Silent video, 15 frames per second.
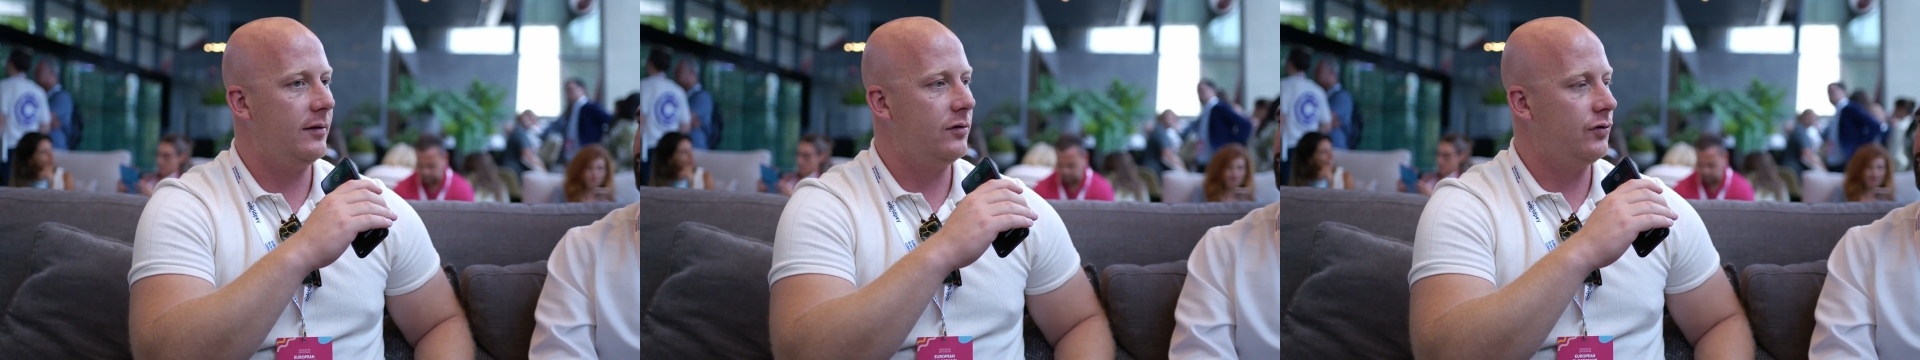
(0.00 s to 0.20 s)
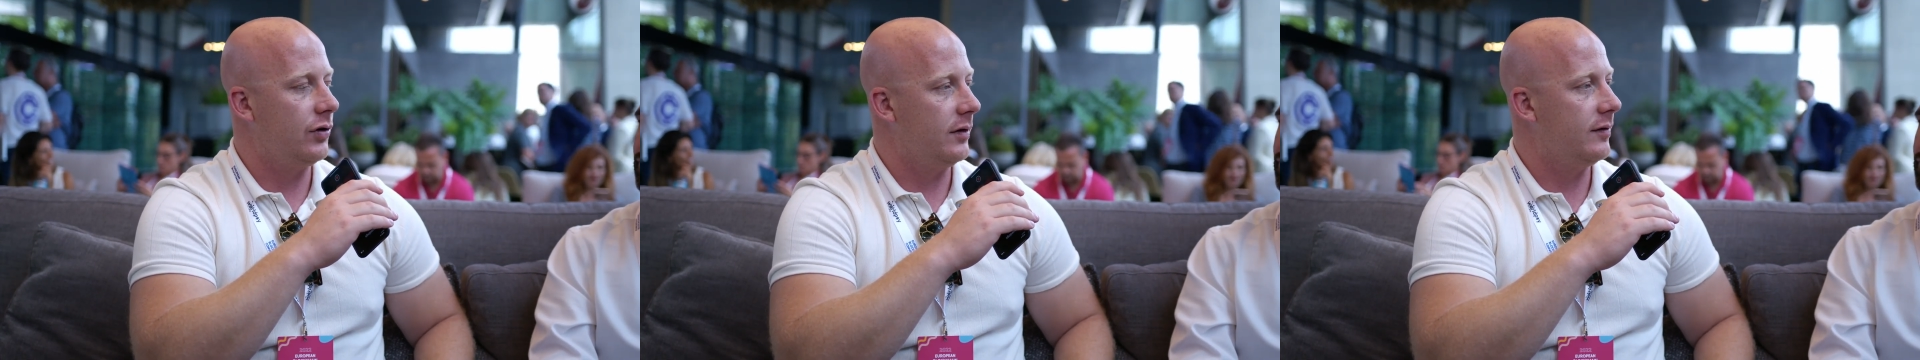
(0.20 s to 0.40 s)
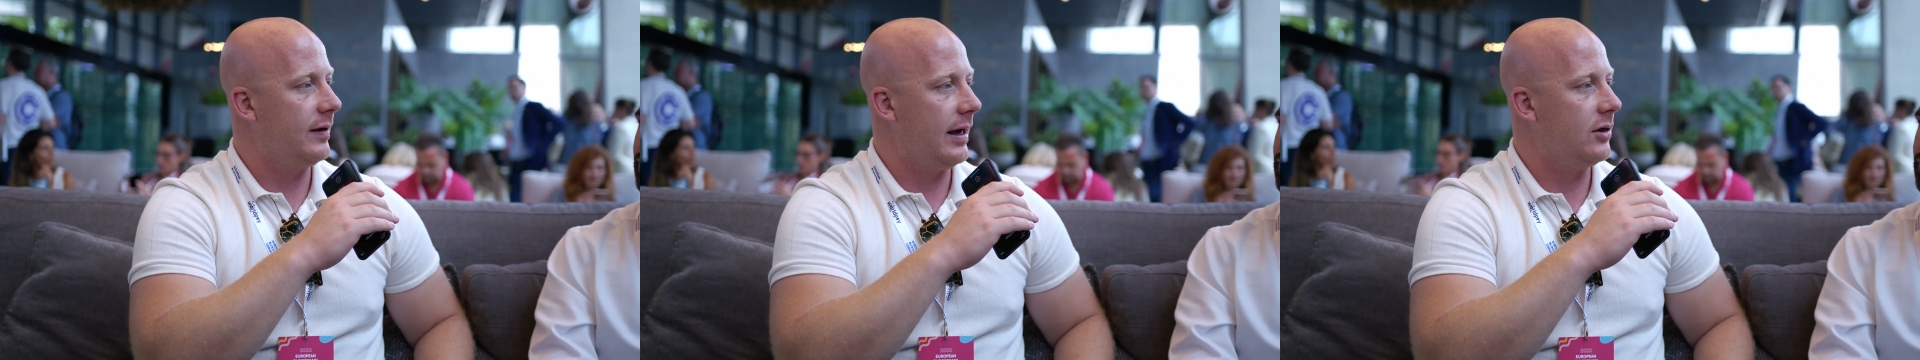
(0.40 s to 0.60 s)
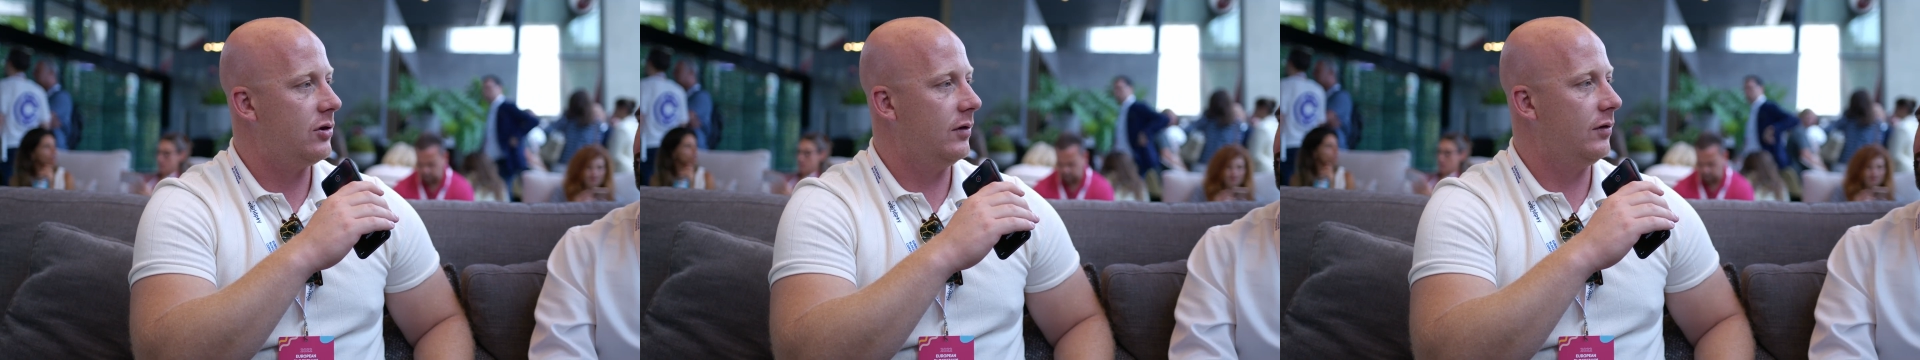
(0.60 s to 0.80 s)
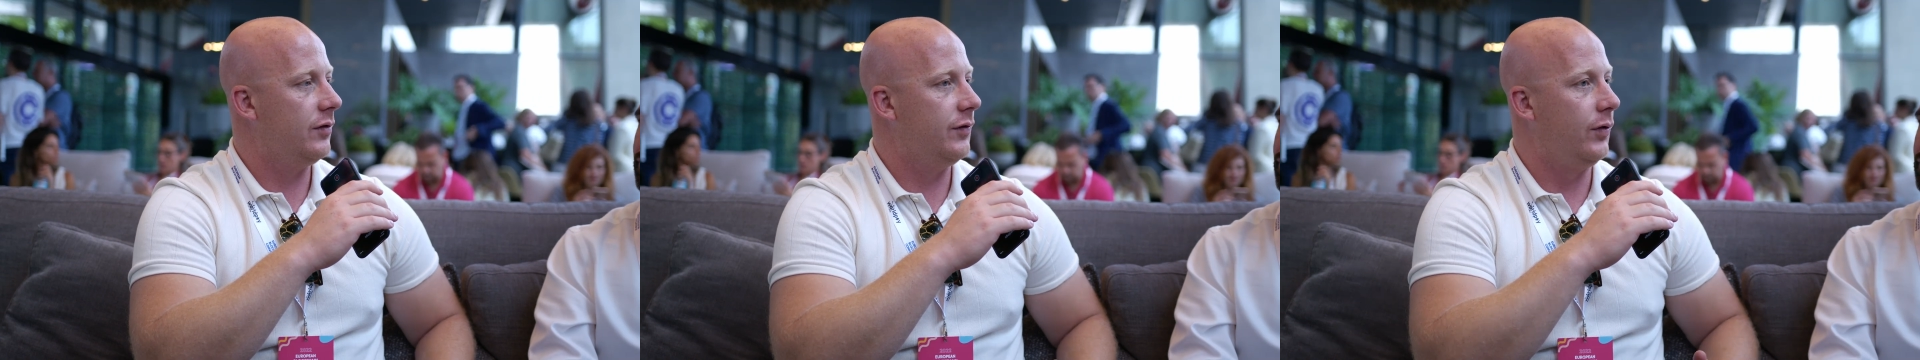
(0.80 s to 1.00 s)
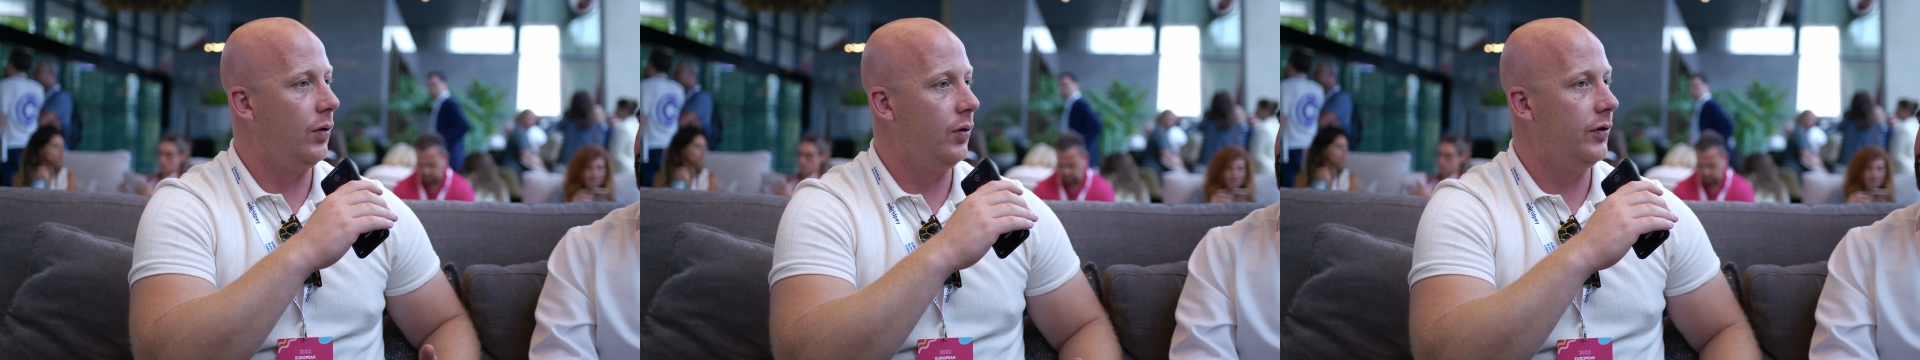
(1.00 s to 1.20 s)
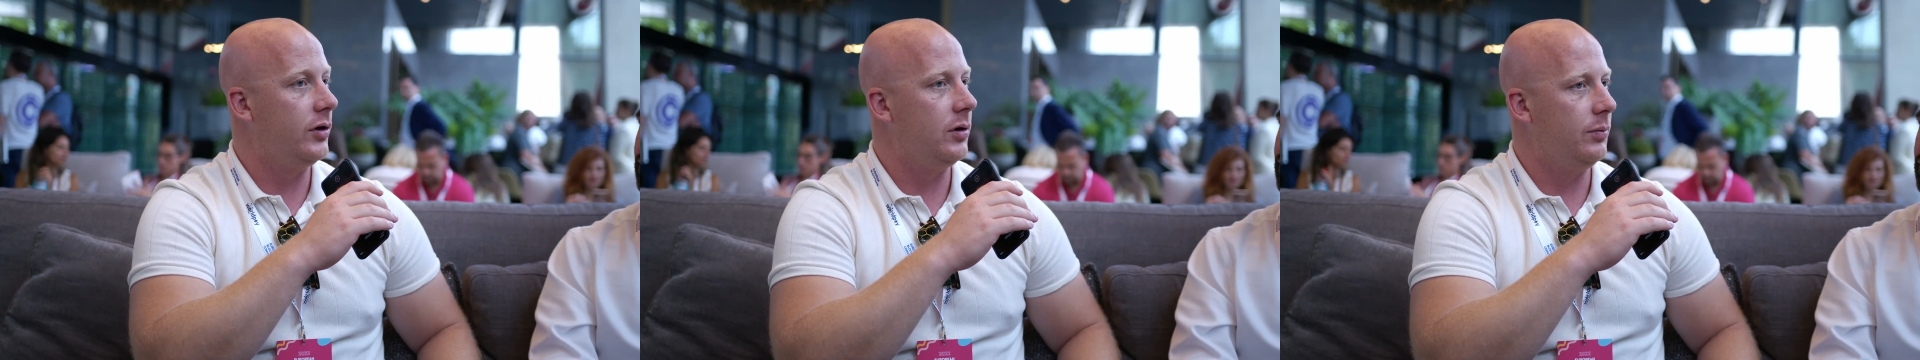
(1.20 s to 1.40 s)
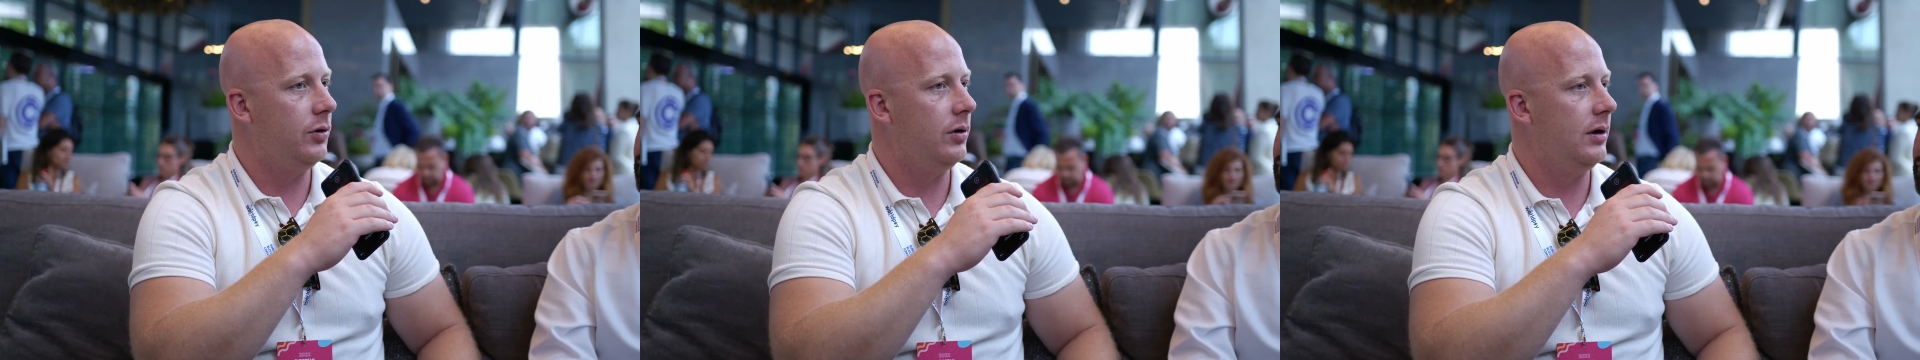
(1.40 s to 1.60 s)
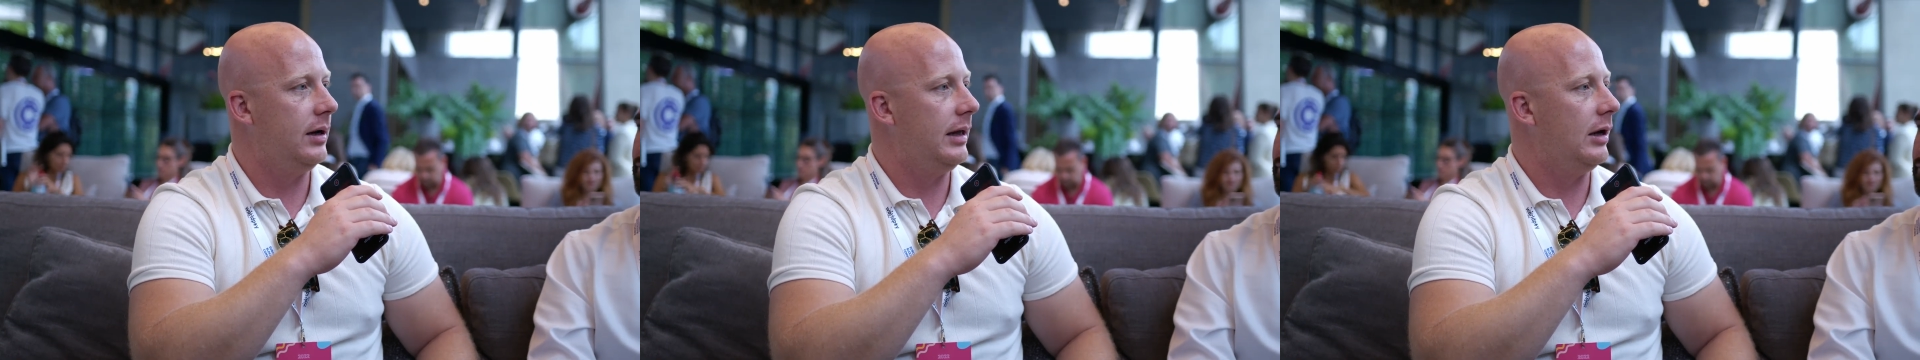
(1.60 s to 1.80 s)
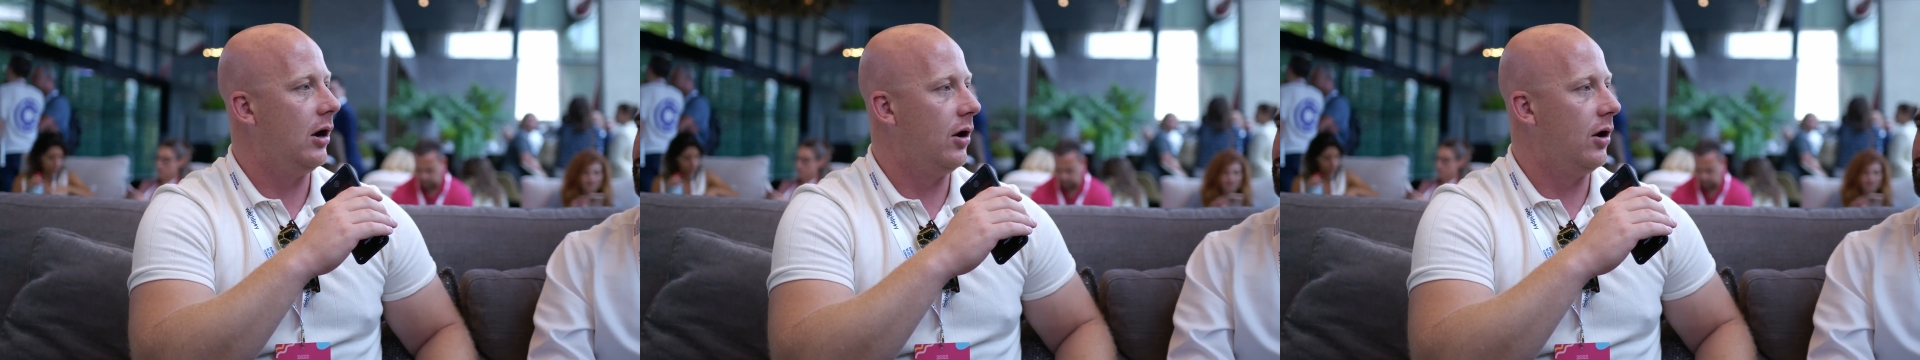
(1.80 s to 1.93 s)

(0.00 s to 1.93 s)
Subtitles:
transactions for the community